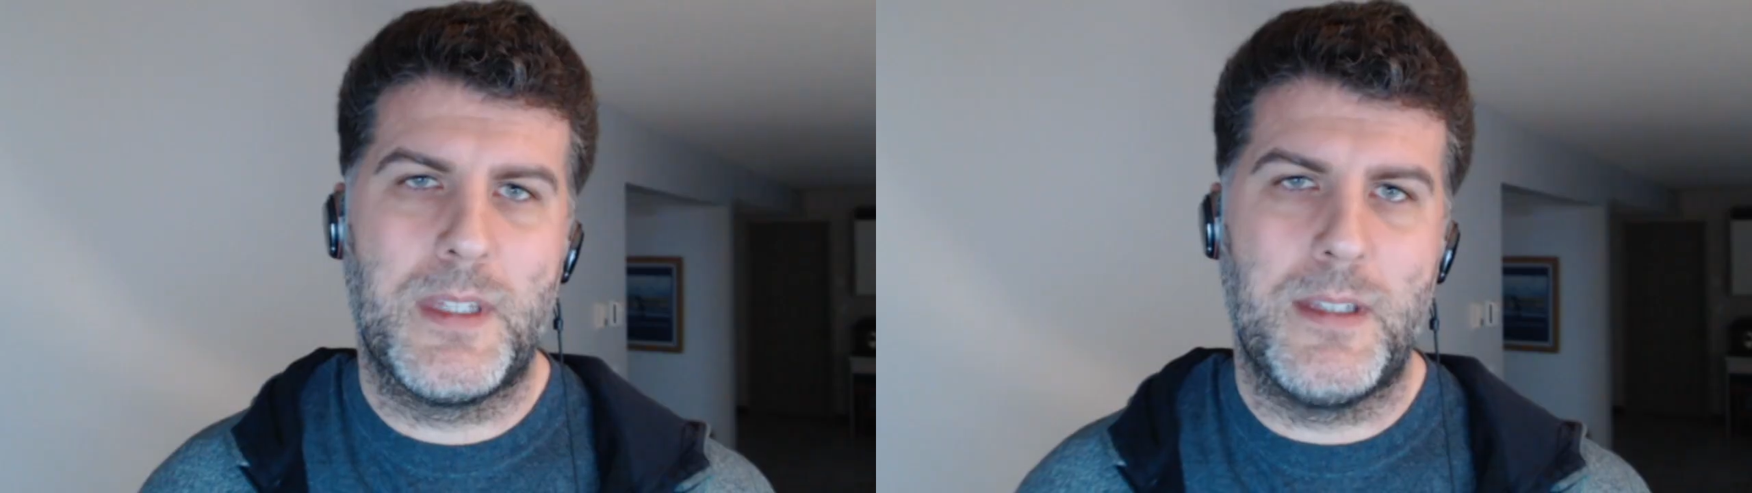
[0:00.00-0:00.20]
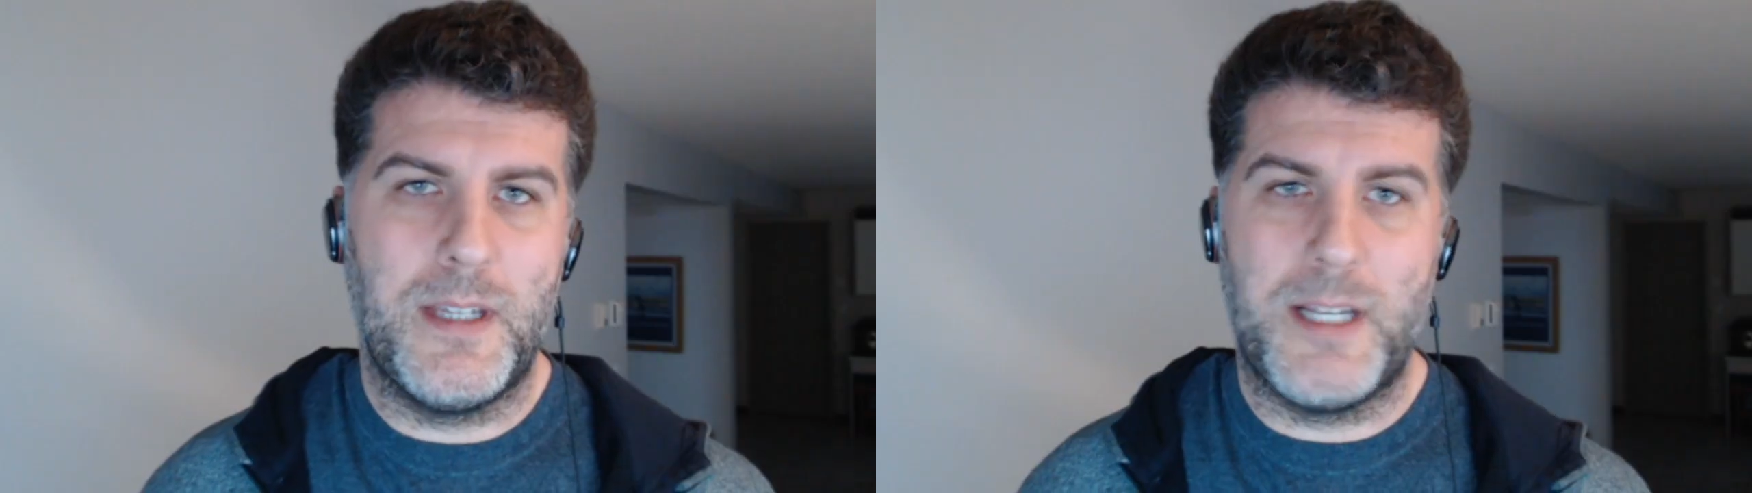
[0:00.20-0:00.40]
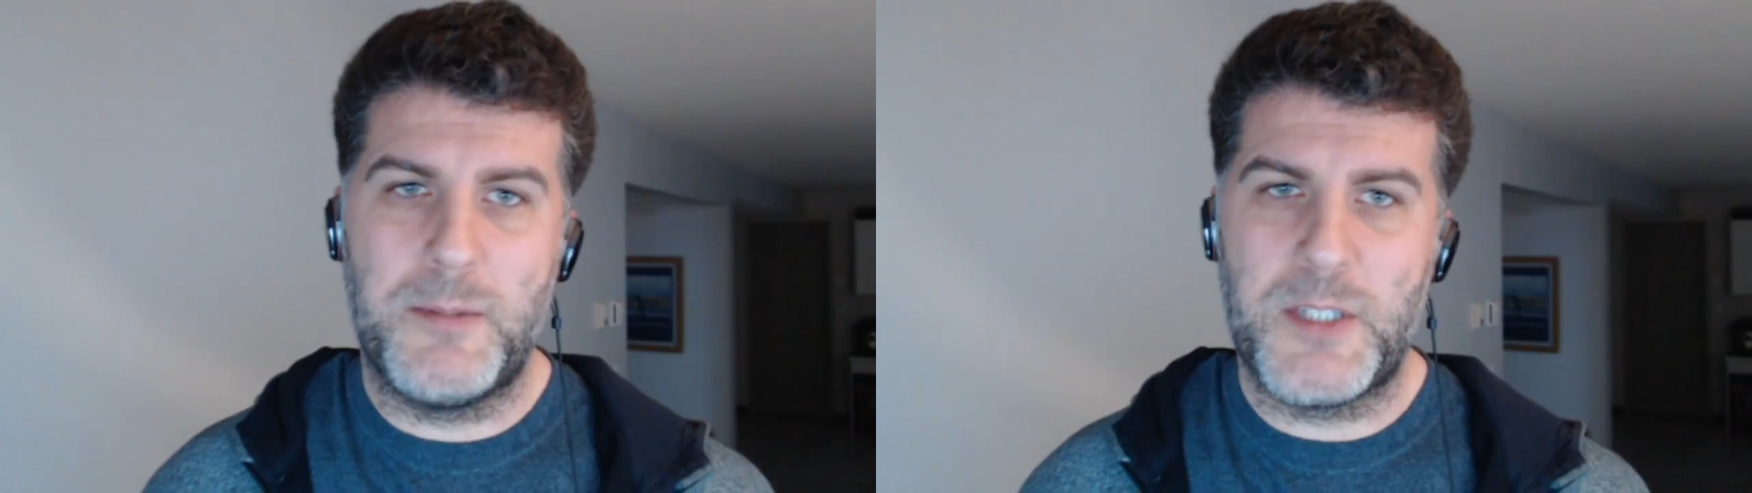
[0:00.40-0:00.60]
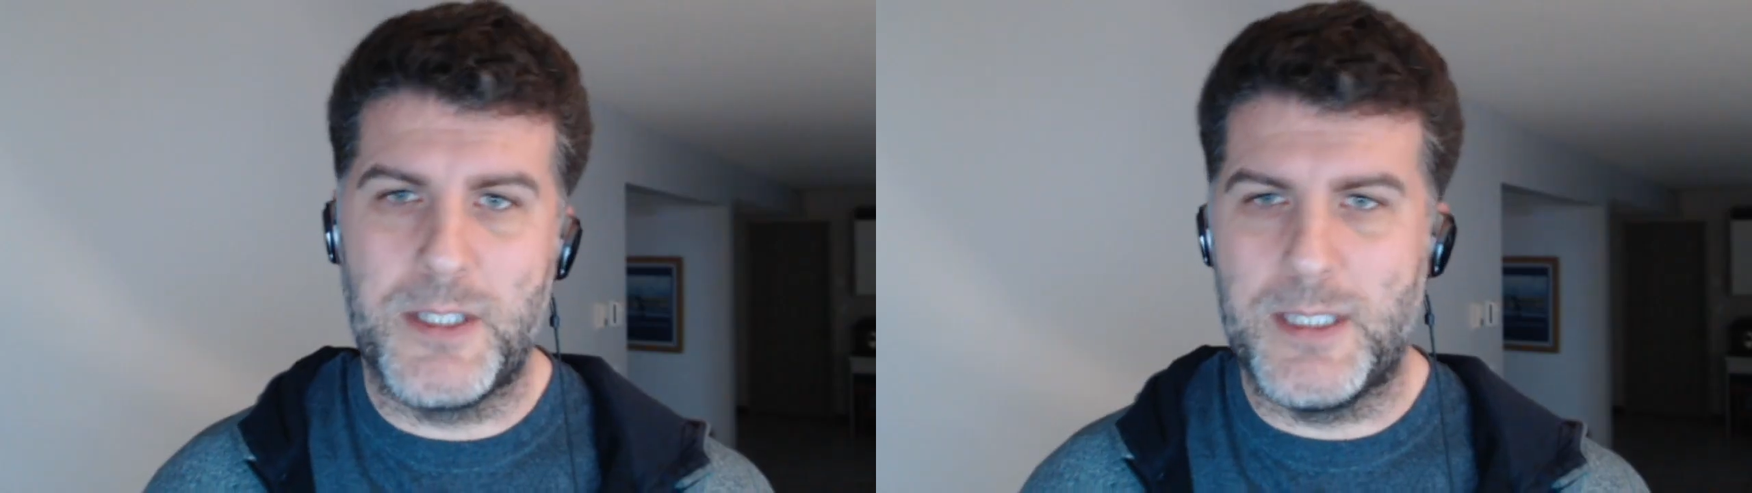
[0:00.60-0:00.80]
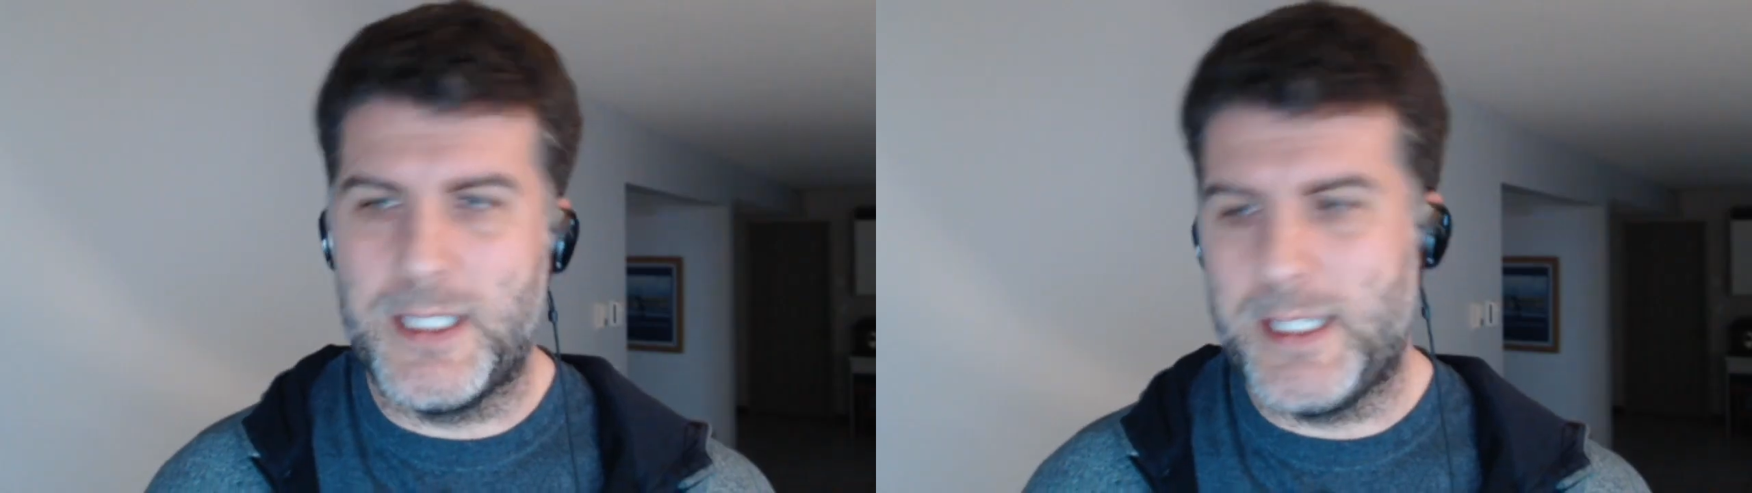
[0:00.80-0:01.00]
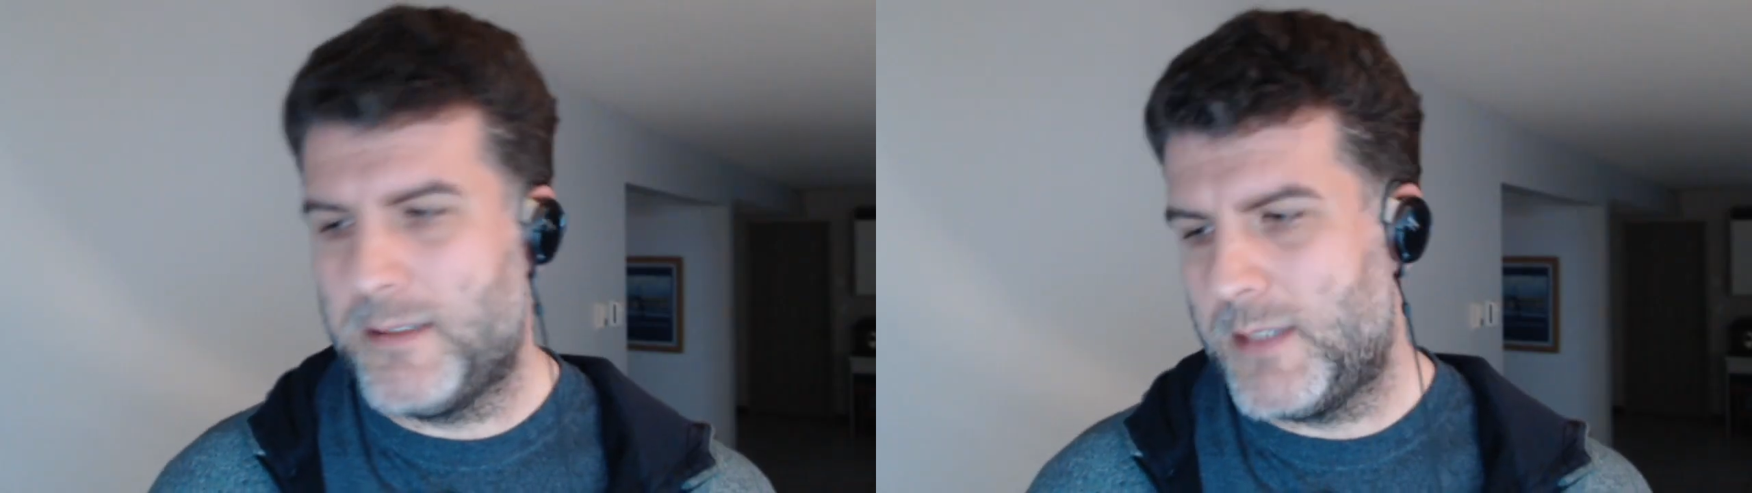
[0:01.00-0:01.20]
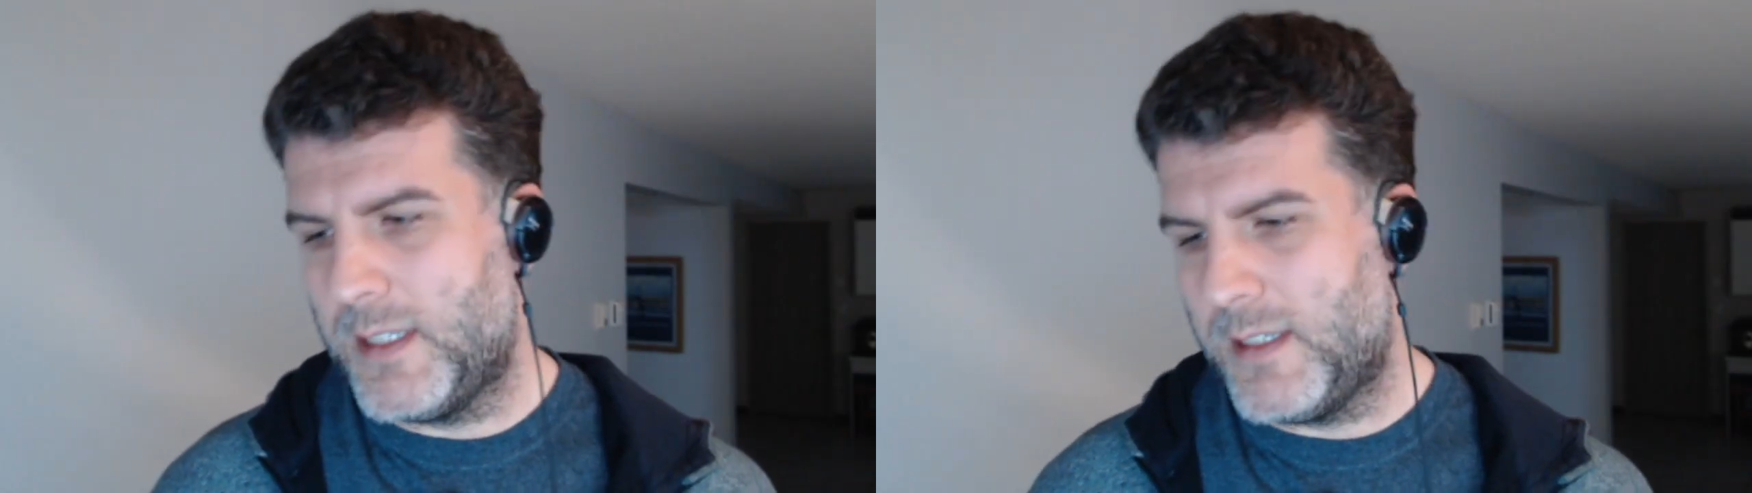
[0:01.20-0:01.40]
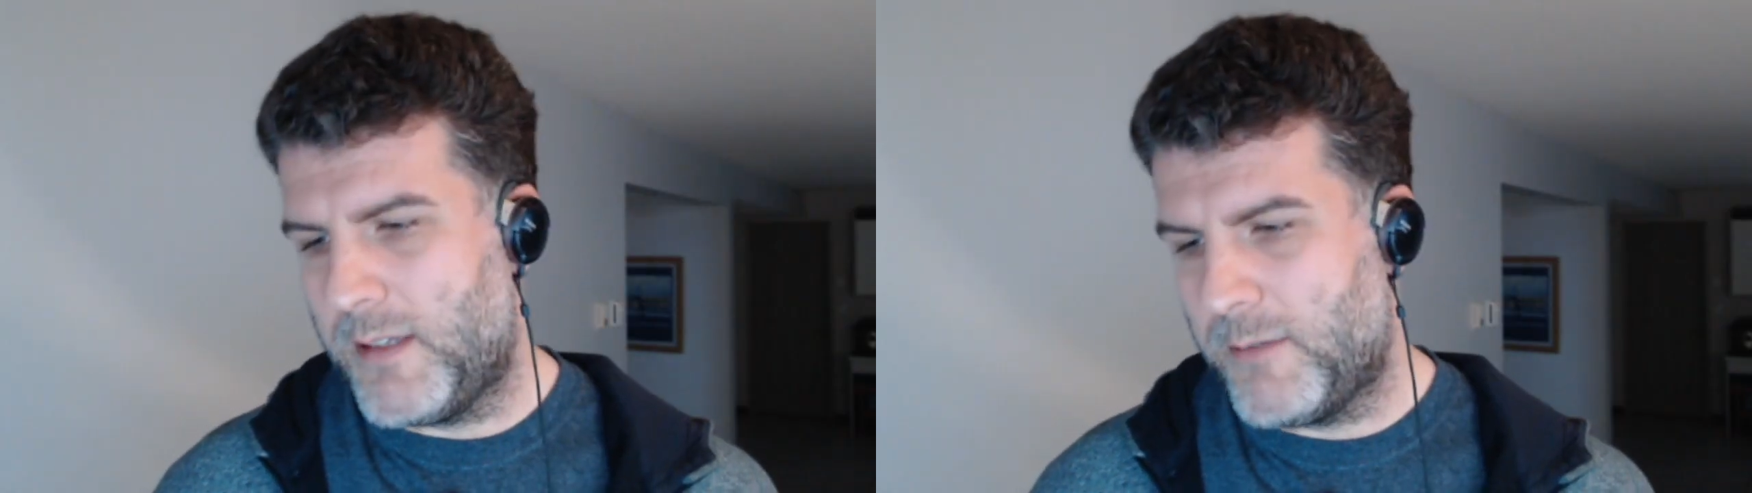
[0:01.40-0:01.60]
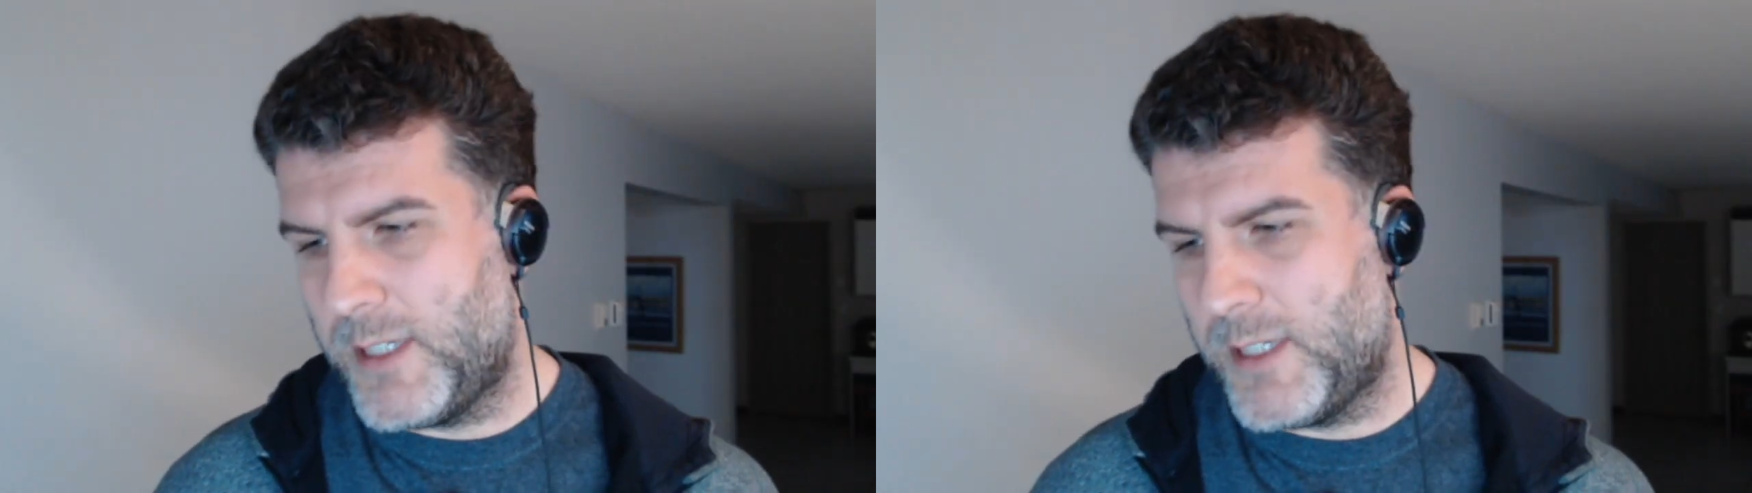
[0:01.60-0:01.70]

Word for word: Yeah, absolutely. And uh,